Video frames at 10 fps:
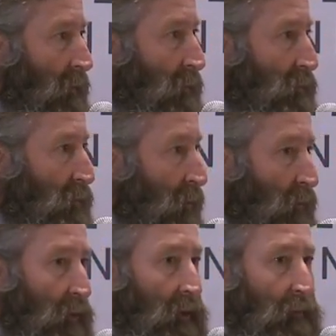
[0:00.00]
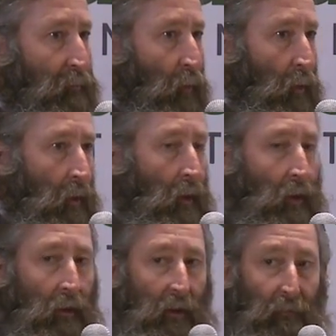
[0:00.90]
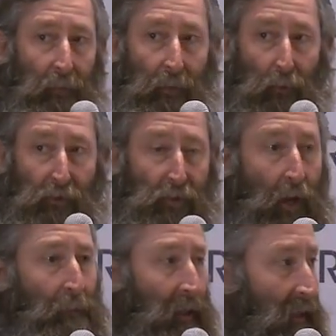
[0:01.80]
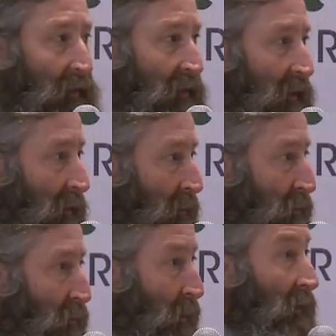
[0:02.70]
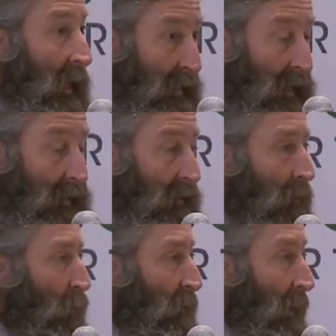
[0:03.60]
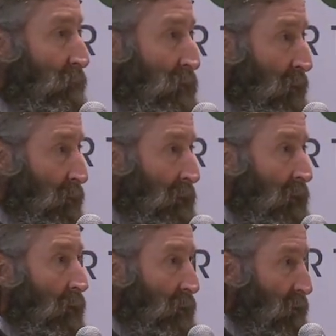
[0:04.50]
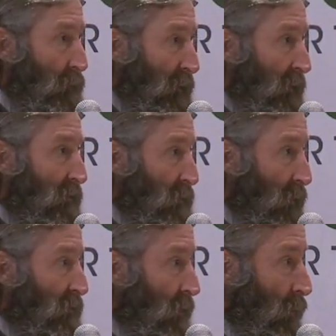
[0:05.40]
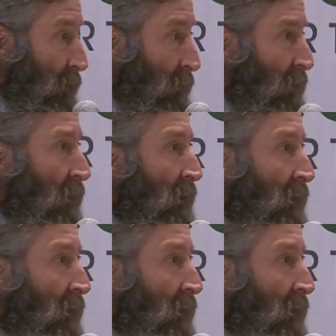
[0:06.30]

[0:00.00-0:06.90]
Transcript: You start looking for yeah, people jumping into the industry like I did with absolutely no experience whatsoever.